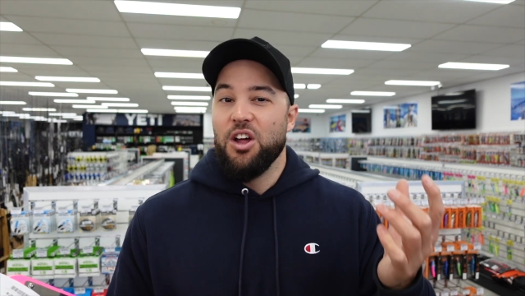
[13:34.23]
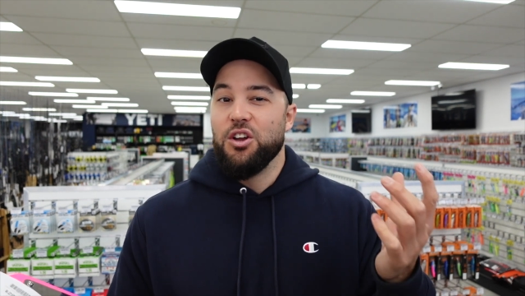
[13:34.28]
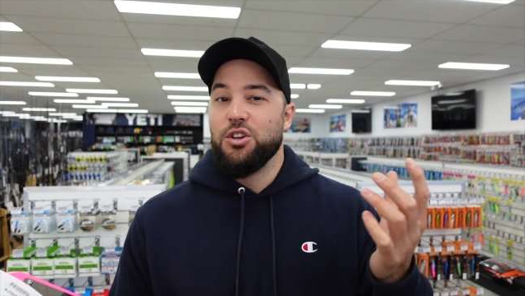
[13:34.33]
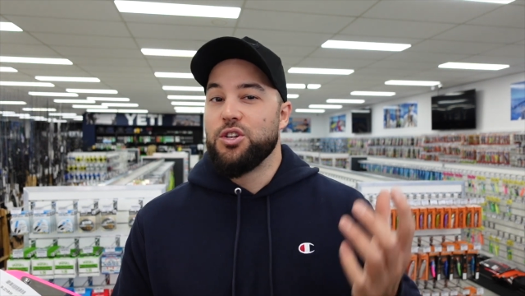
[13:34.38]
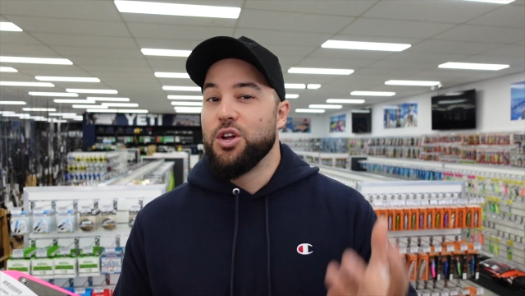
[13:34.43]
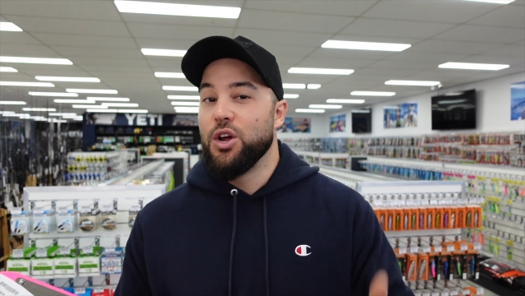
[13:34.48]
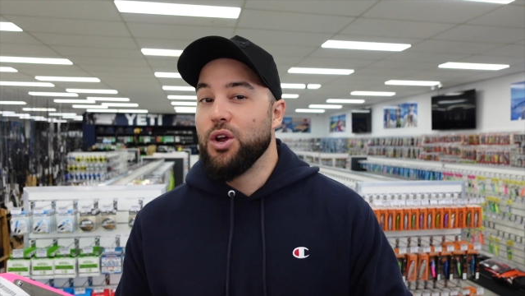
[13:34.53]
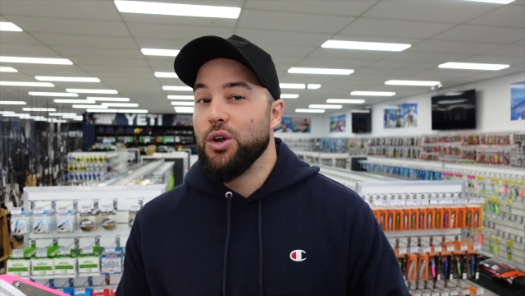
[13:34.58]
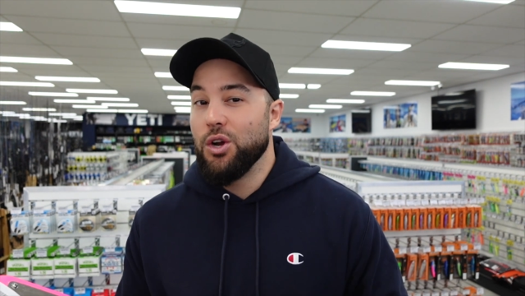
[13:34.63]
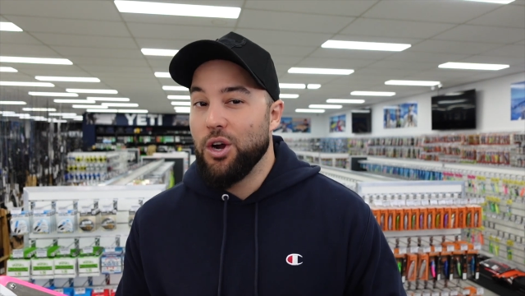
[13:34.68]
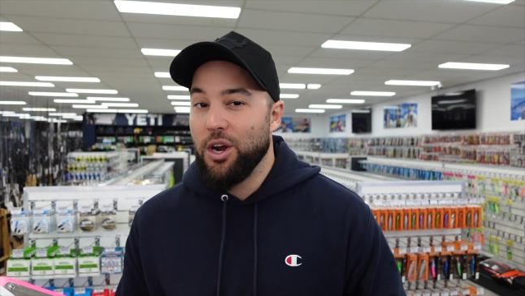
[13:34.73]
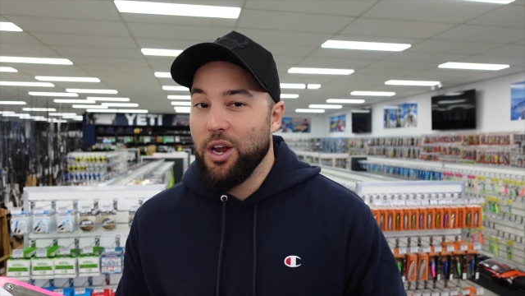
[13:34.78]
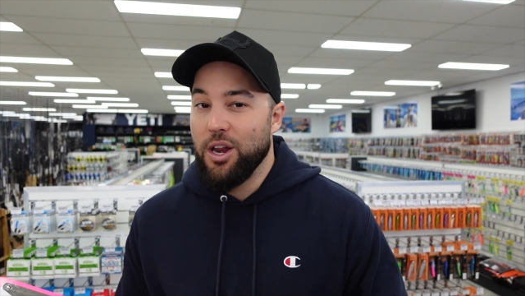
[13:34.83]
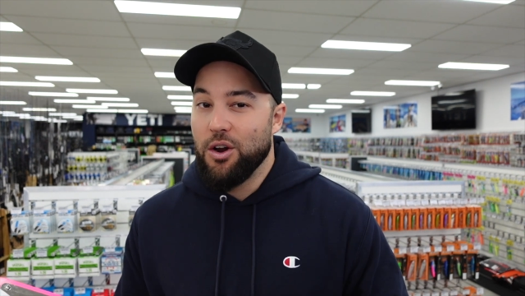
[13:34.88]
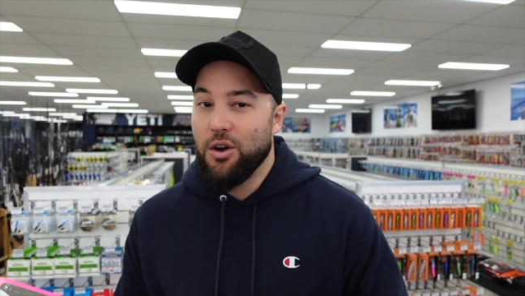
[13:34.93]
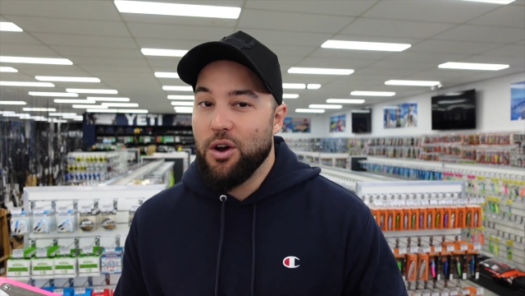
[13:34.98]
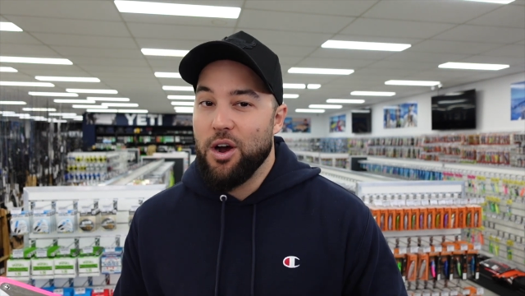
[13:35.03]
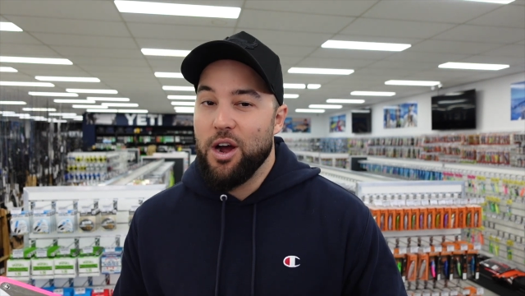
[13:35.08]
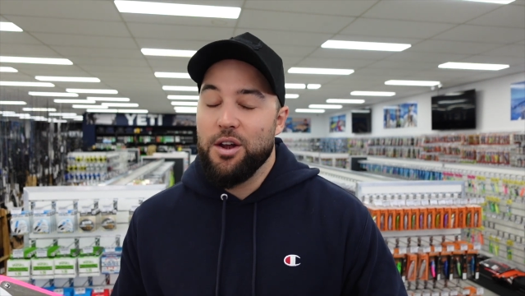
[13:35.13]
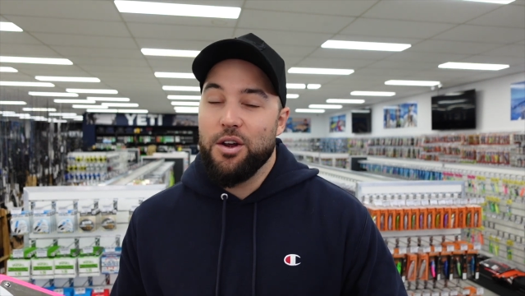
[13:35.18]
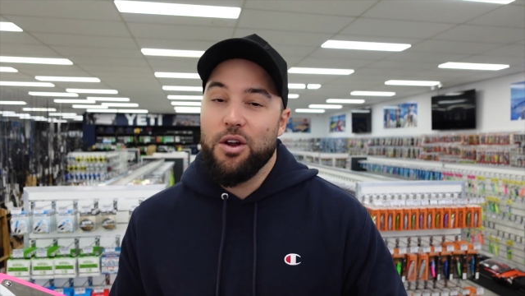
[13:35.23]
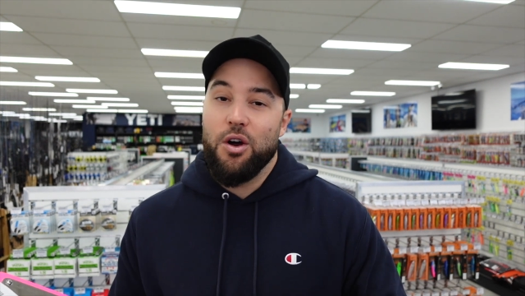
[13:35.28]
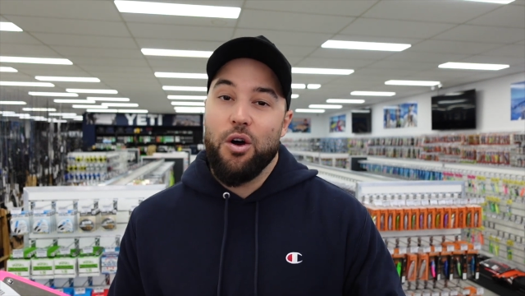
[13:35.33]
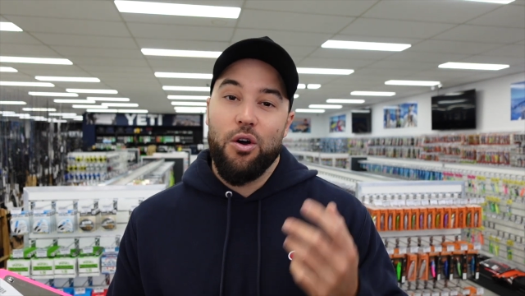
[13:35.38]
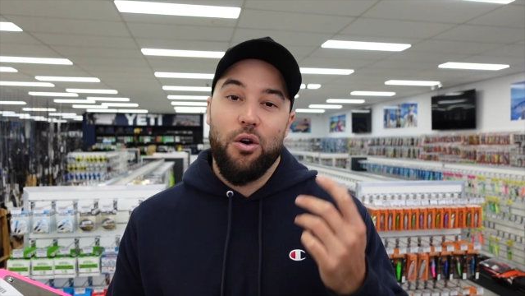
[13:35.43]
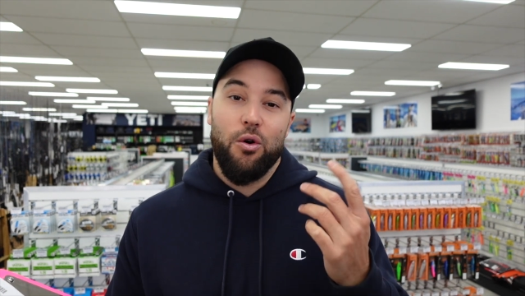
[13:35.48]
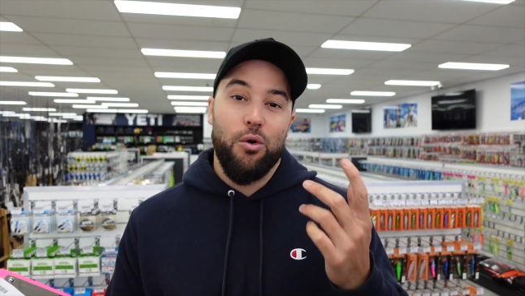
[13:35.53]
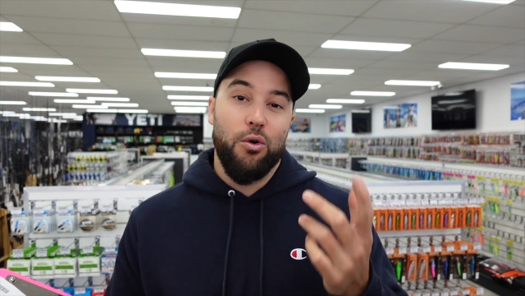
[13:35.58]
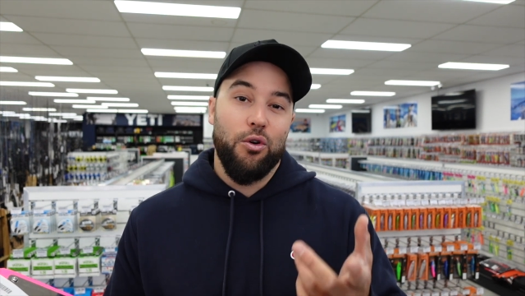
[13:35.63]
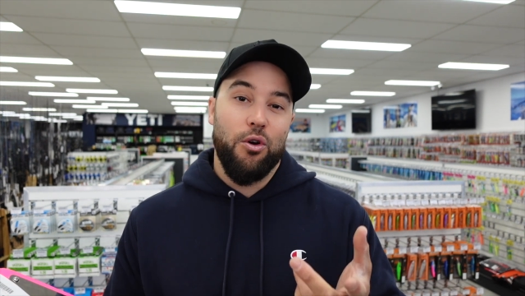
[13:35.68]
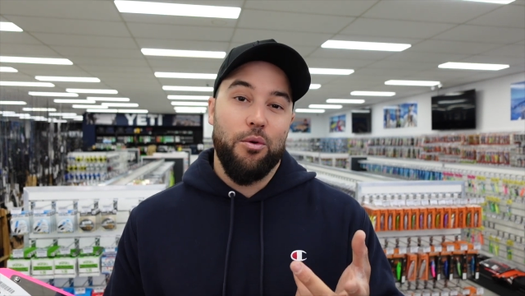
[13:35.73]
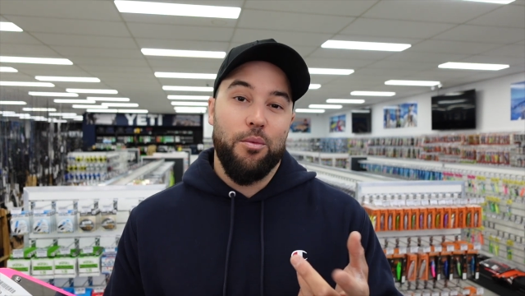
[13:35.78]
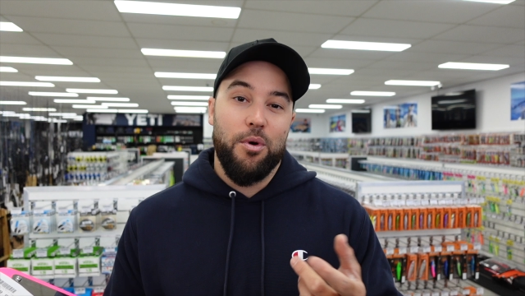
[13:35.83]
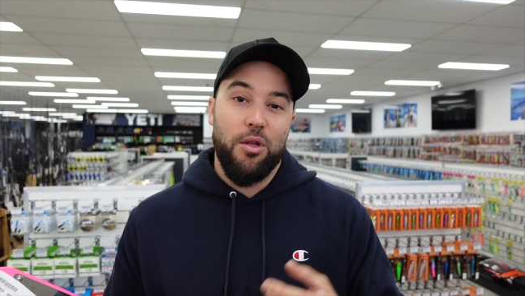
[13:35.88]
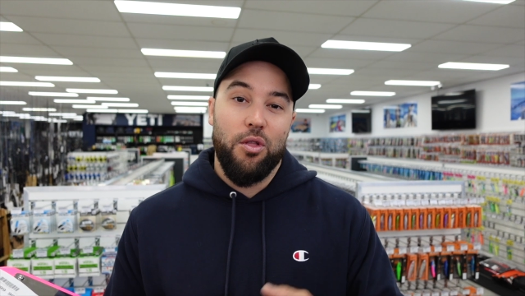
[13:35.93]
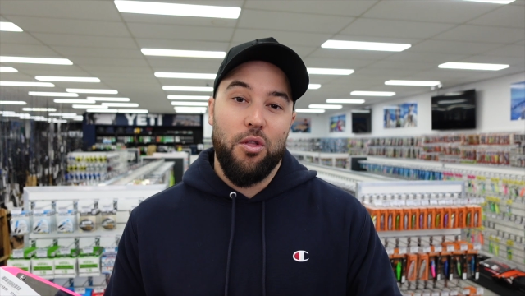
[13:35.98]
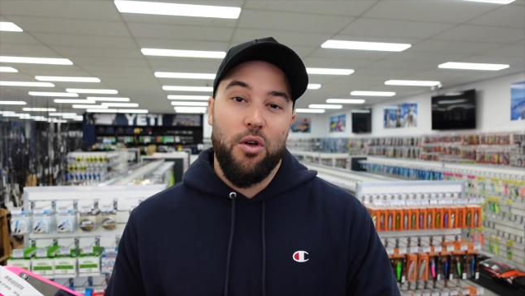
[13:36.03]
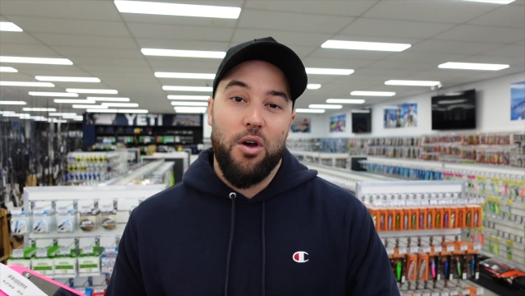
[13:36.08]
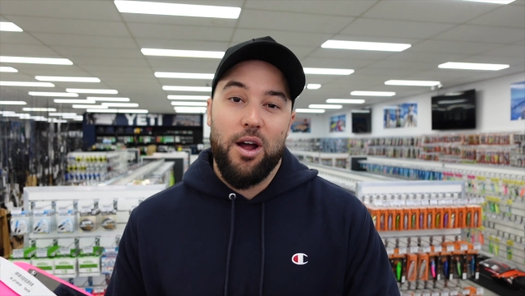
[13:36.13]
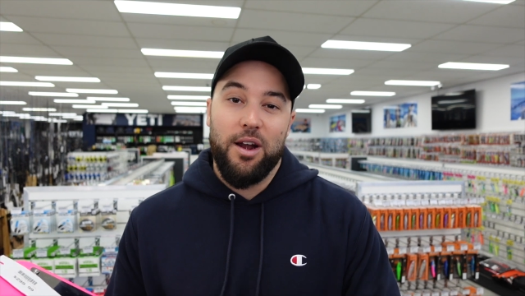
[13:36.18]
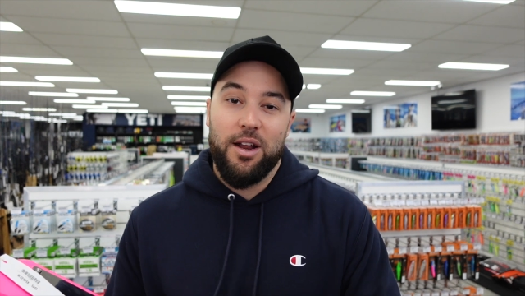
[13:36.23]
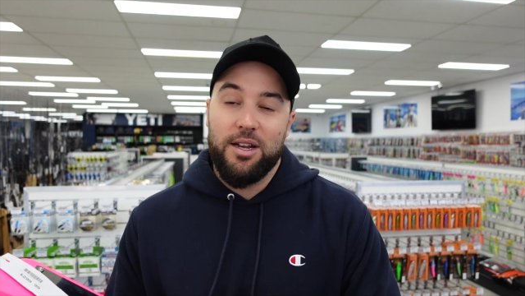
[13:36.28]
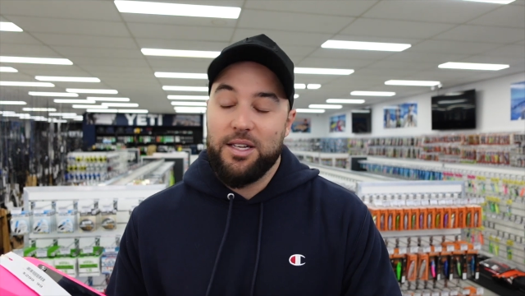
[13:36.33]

$2.99. Order them online